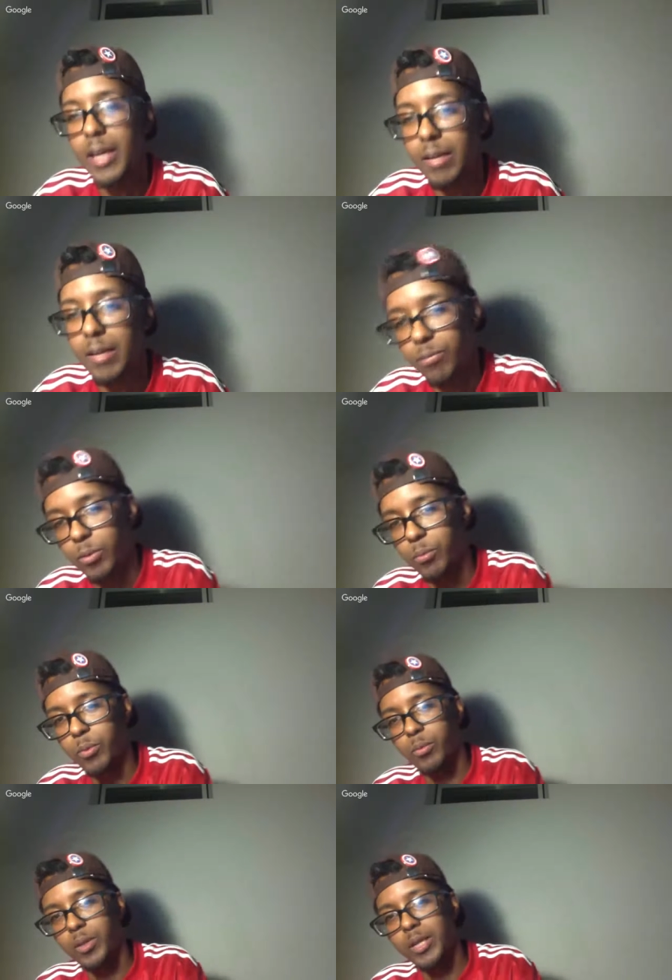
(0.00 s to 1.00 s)
w- what
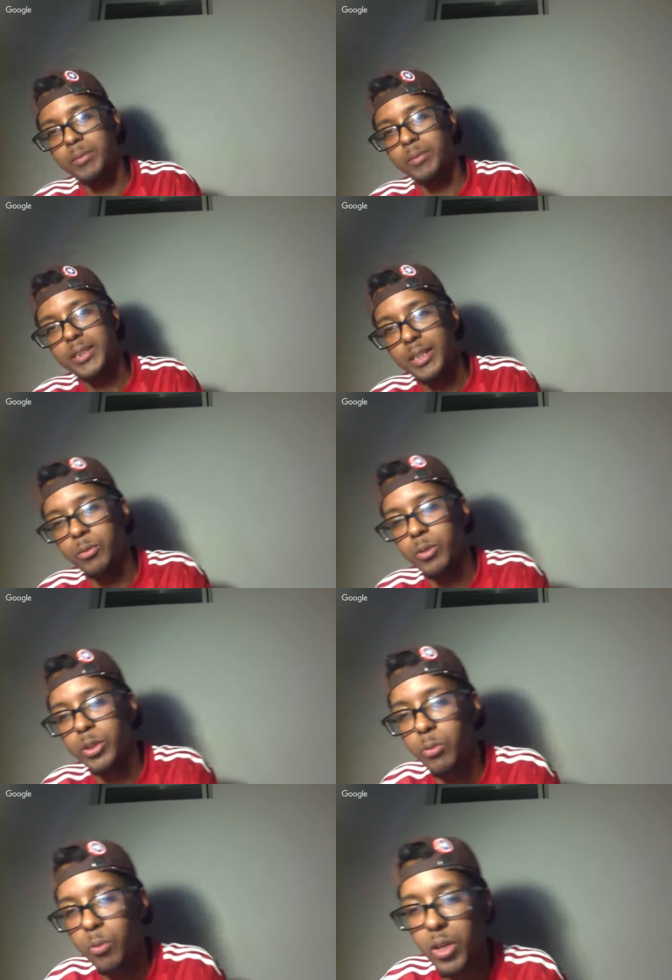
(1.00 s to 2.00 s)
I'm seeing with The
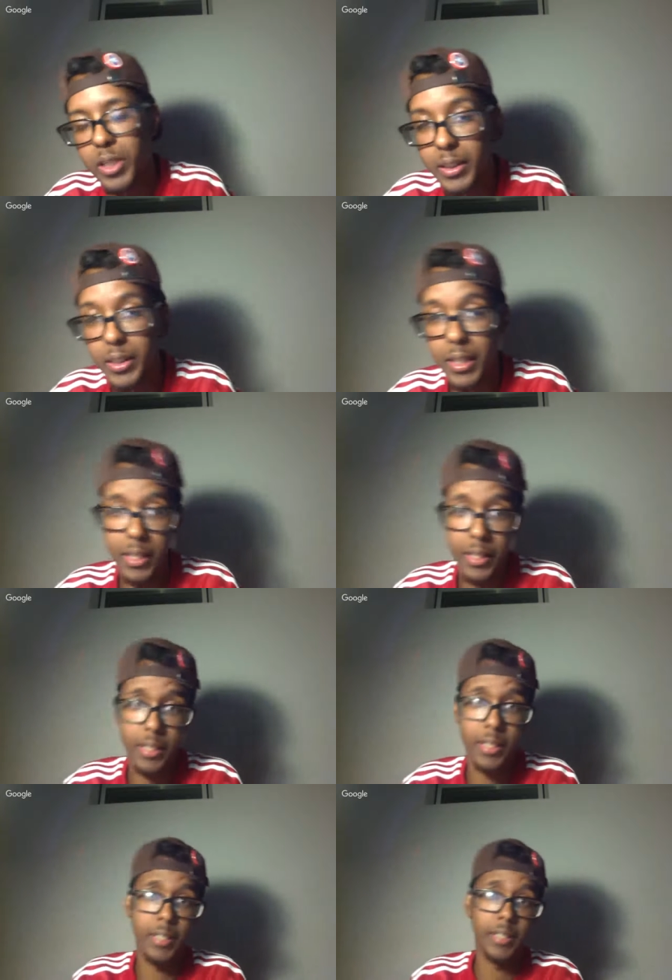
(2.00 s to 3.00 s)
Walking Dead
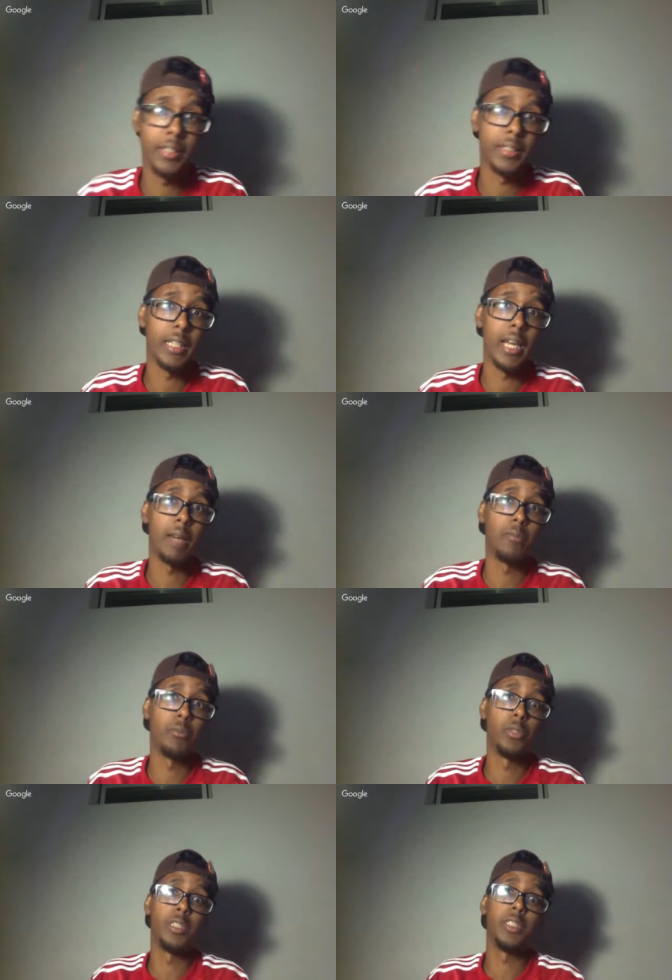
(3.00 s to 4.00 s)
is I'm
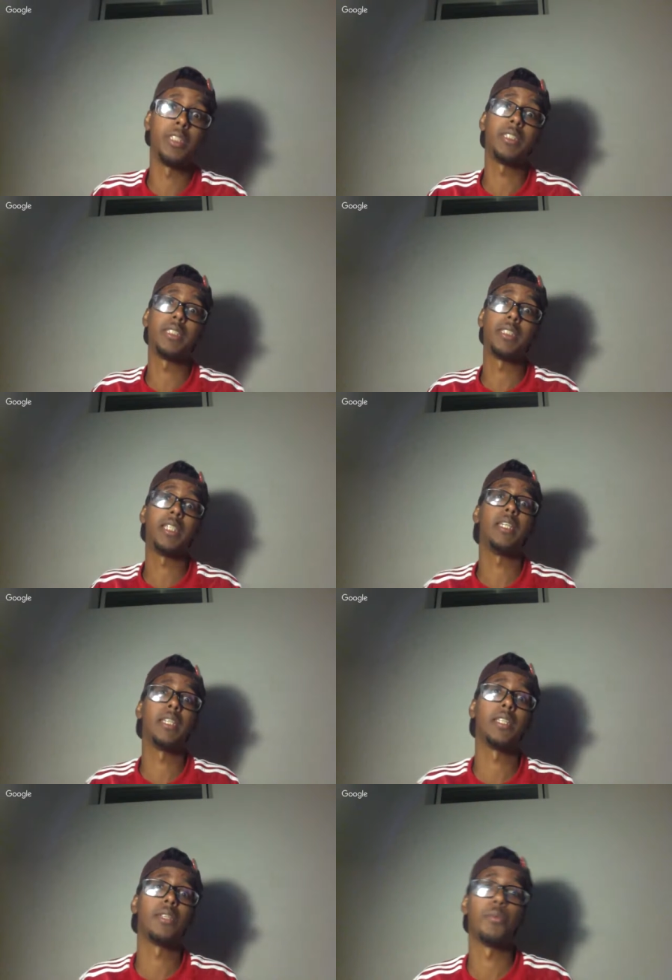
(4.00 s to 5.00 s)
really seeing
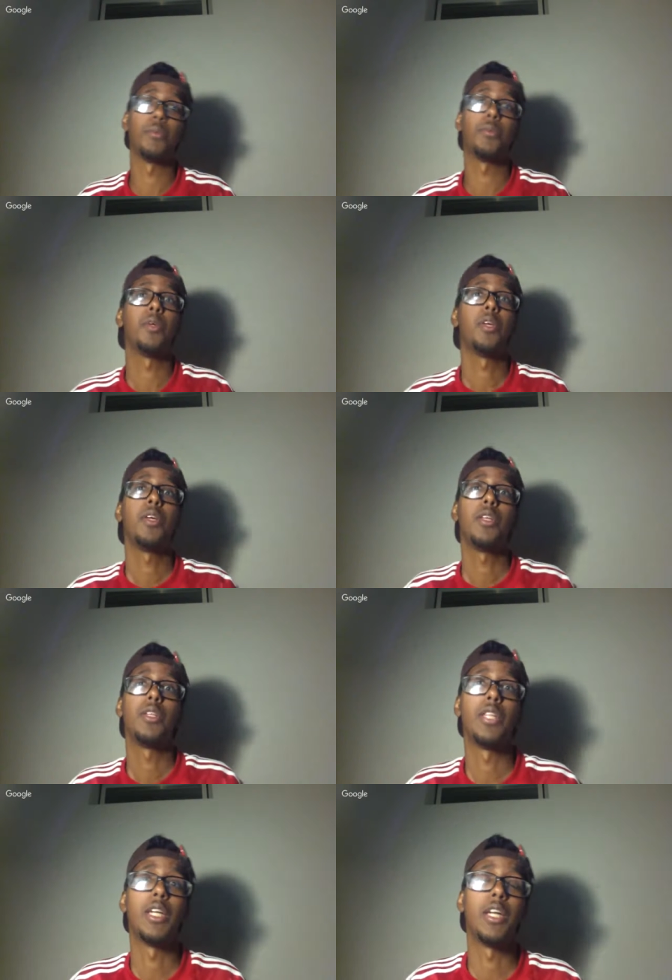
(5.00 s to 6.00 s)
the,
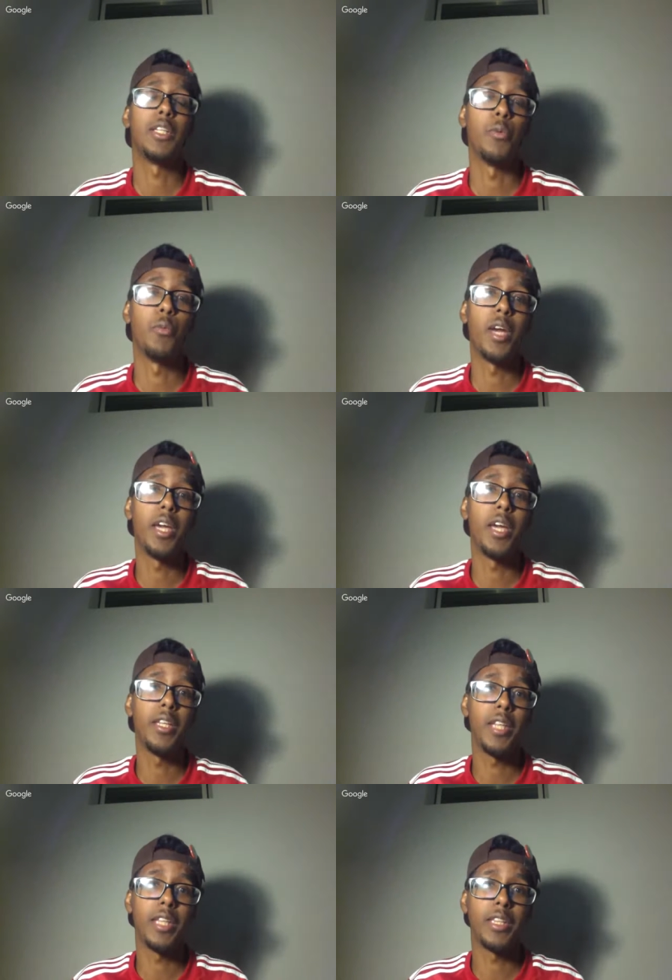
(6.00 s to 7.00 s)
the the way
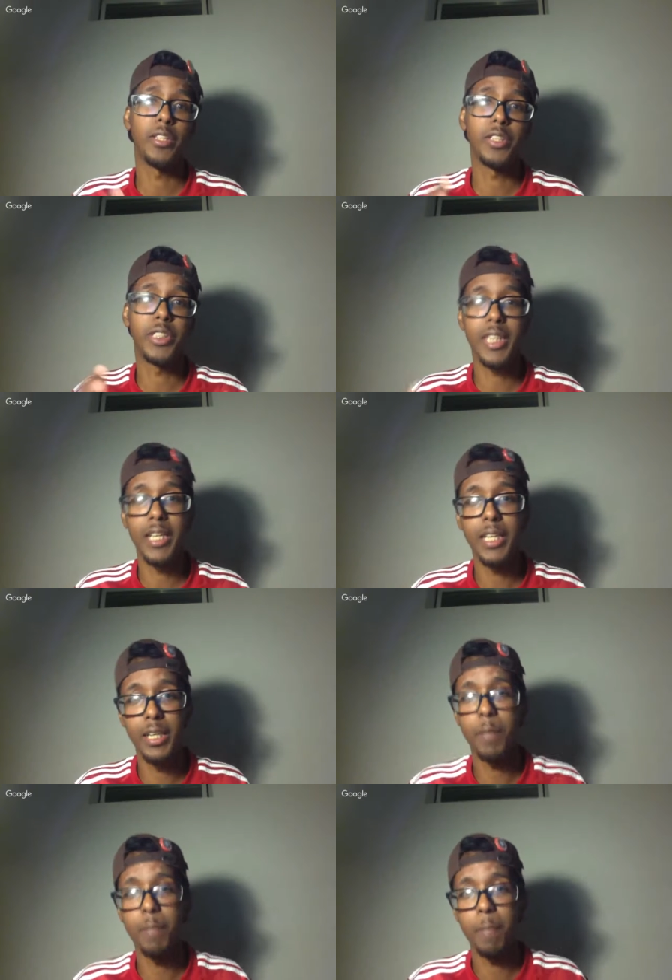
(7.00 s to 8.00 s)
that they're setting up
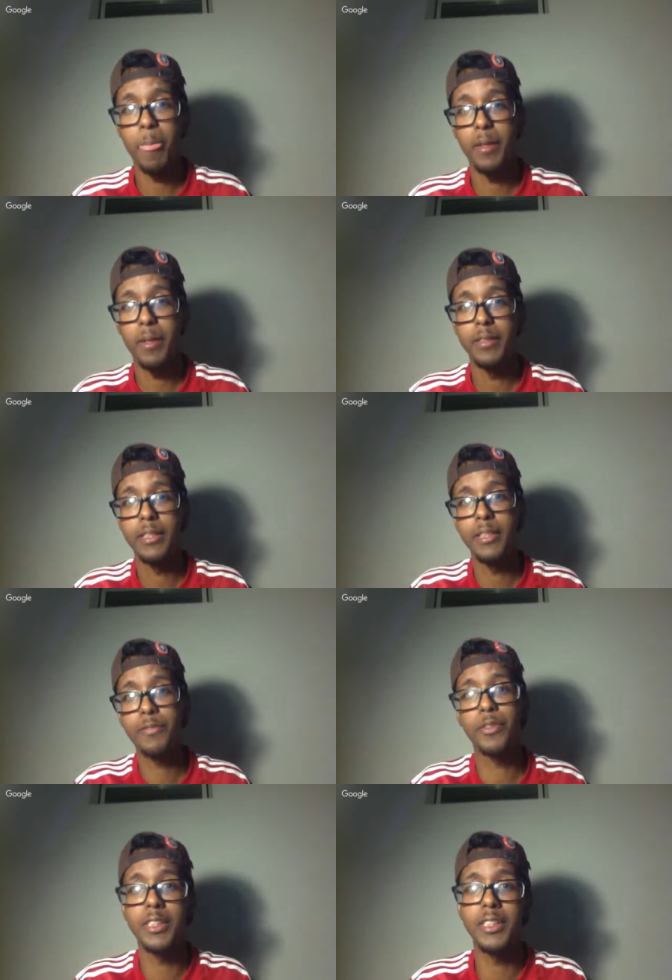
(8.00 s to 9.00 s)

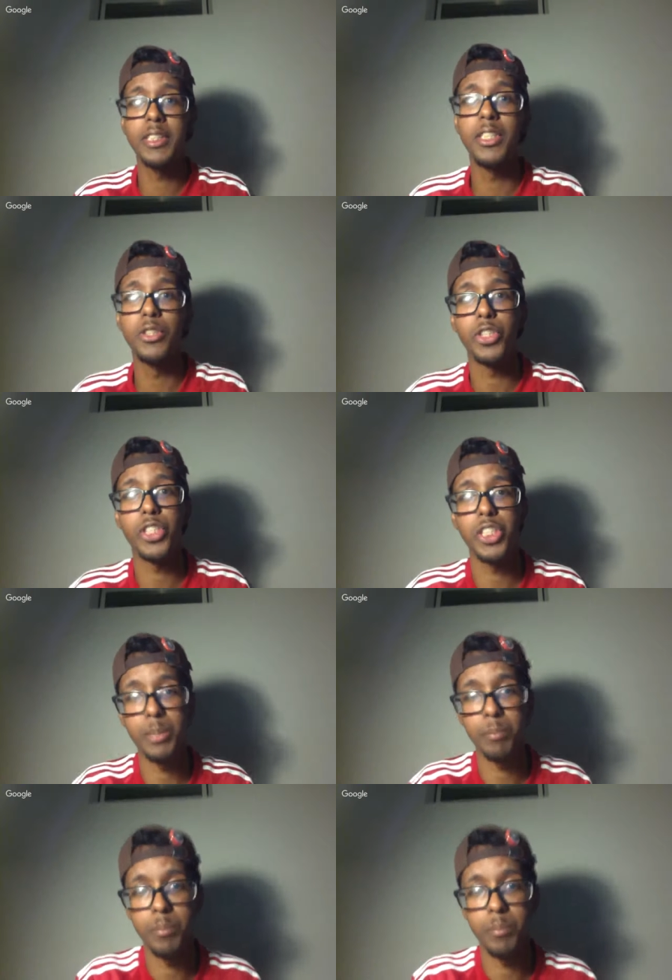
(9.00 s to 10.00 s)
different leadership
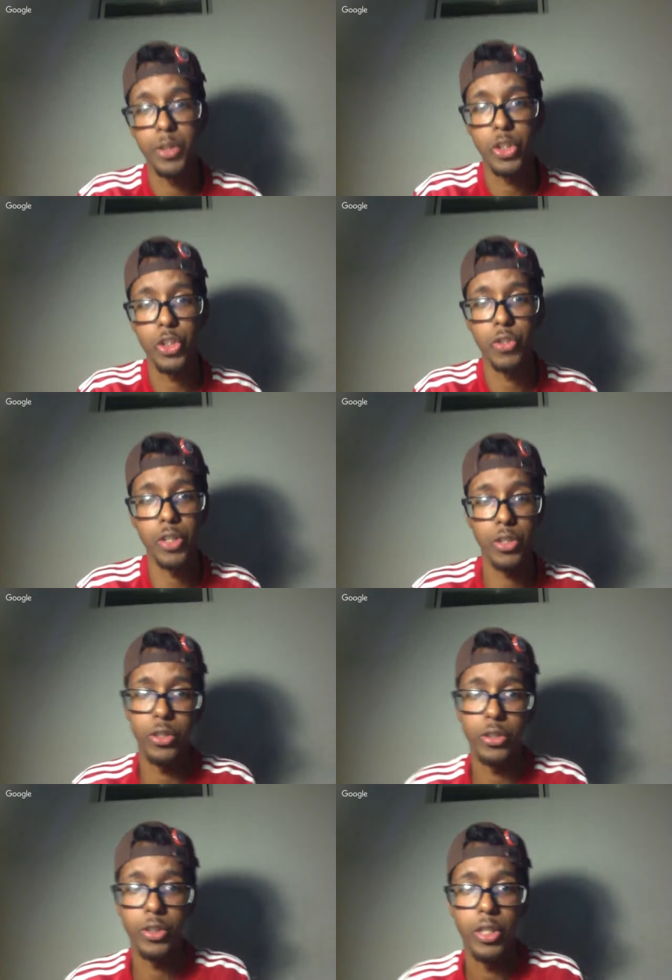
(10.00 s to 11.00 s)
structures.
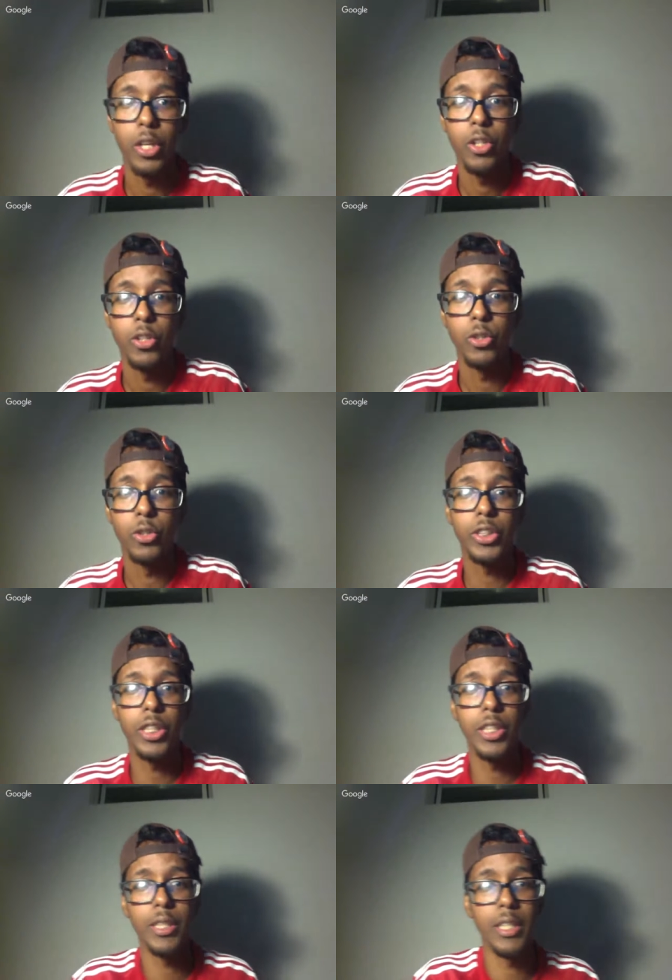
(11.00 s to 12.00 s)
You see
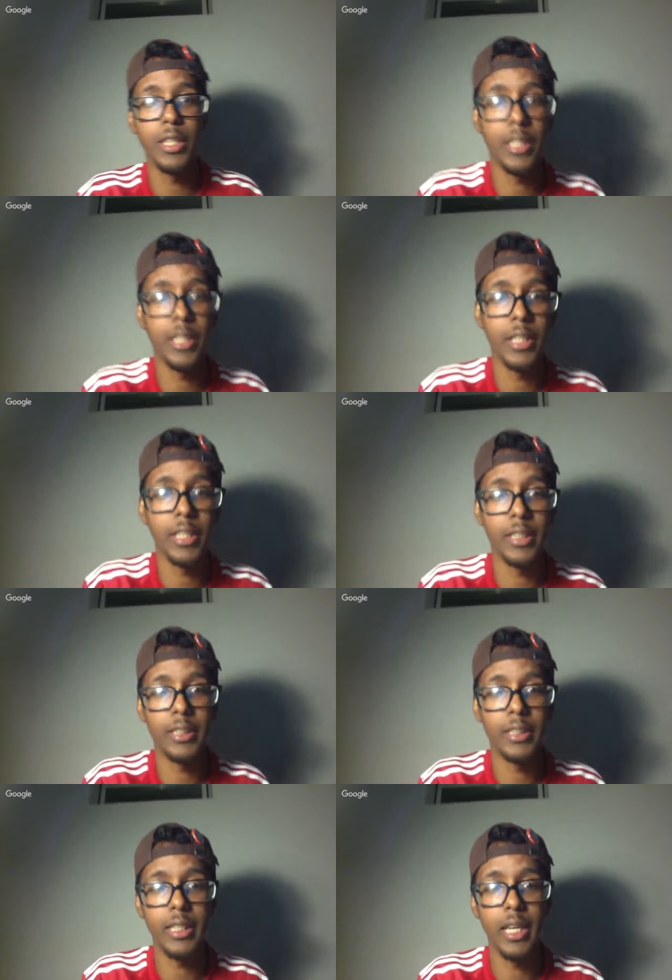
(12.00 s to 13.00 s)
Negan and the
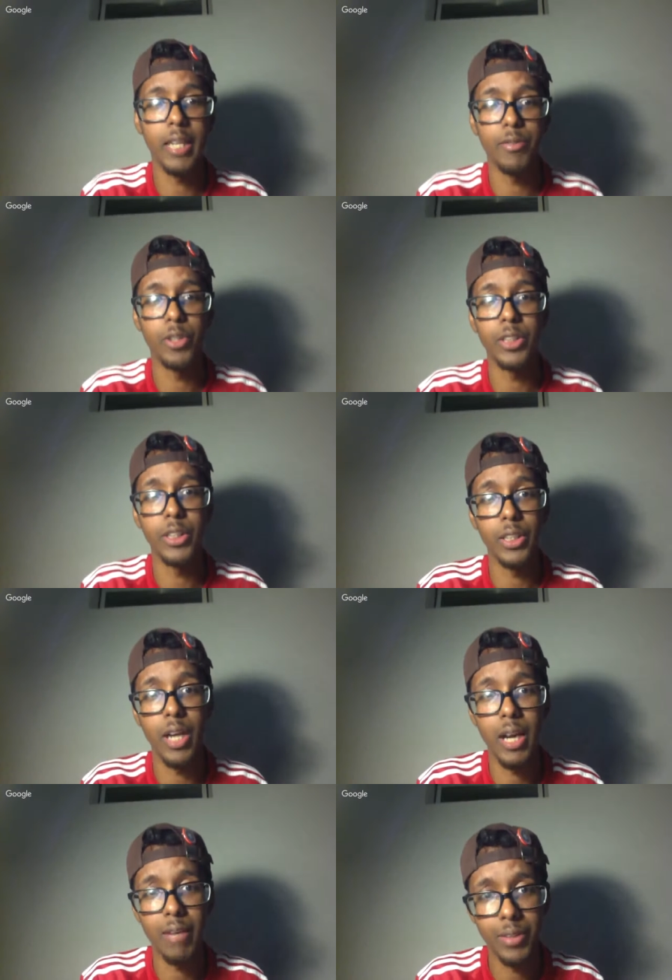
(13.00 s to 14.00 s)
Saviors, and they're
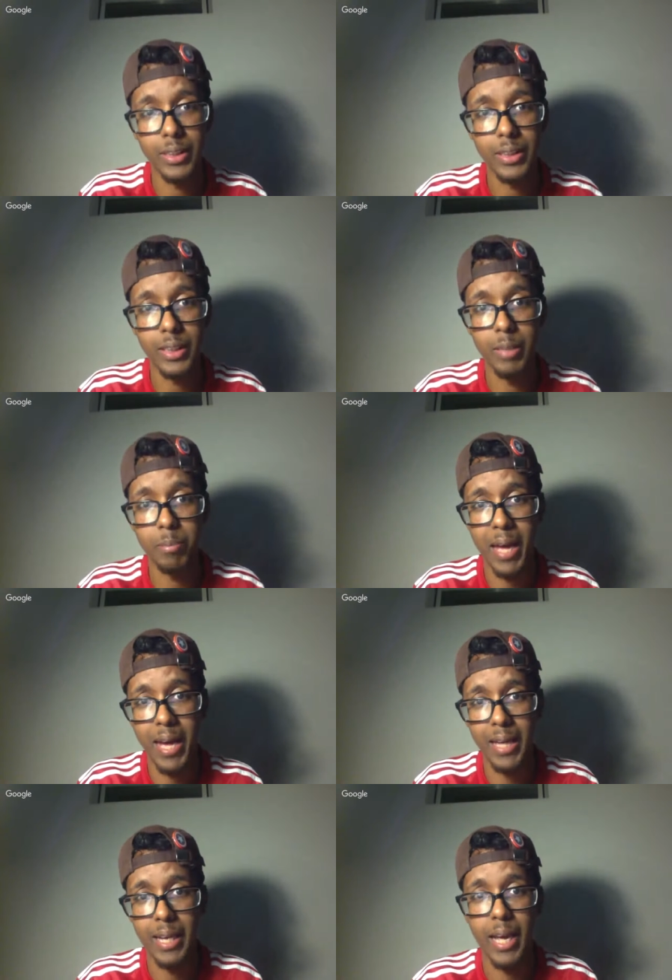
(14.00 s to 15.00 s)
obviously the bad
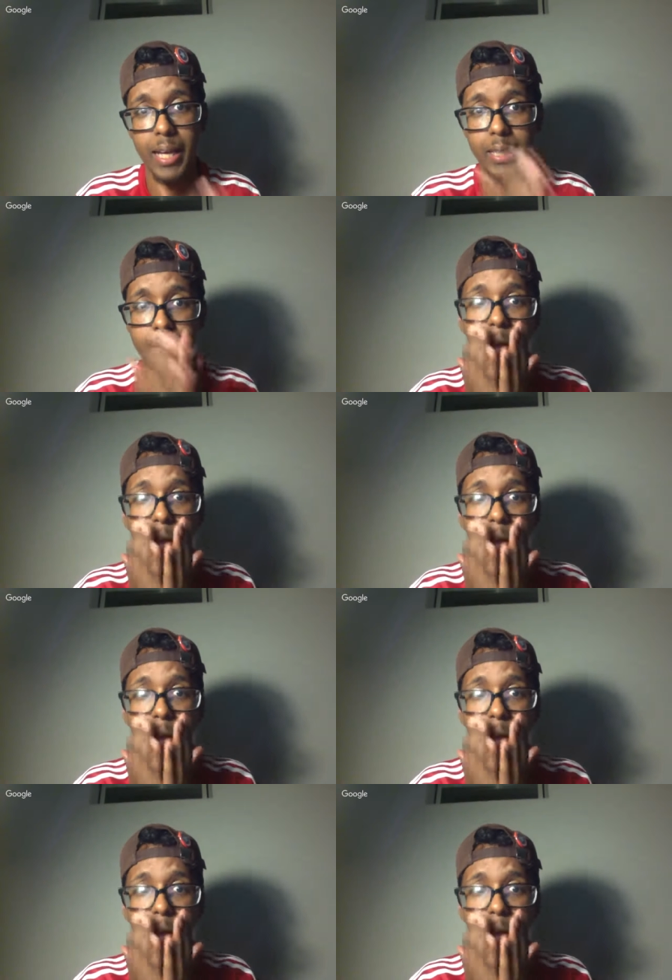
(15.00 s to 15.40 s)
guys,